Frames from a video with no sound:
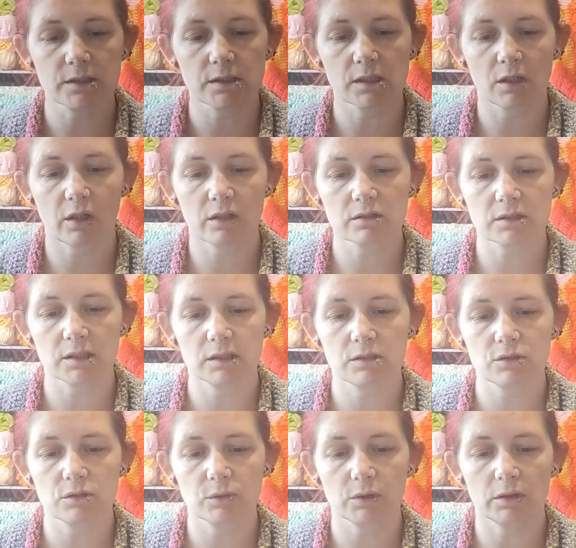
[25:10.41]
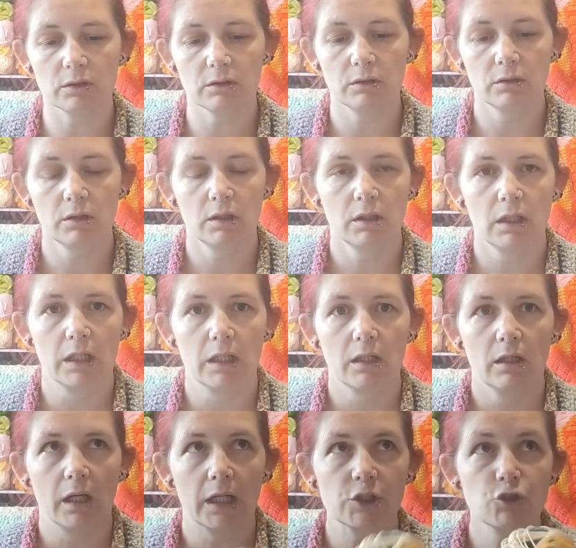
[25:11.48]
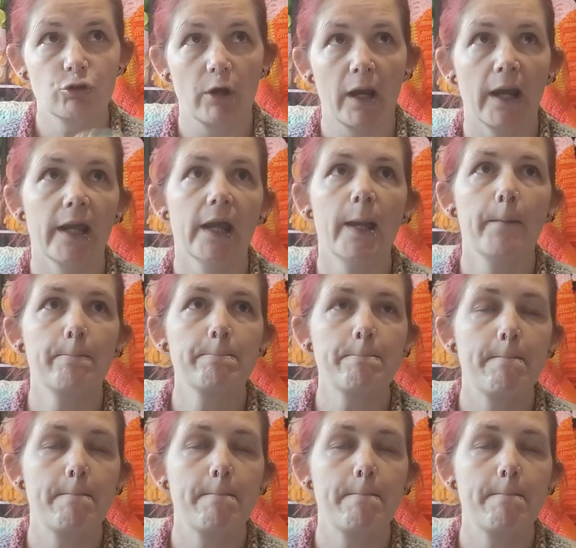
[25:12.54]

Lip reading: So I was like, do you know what? I'll try it.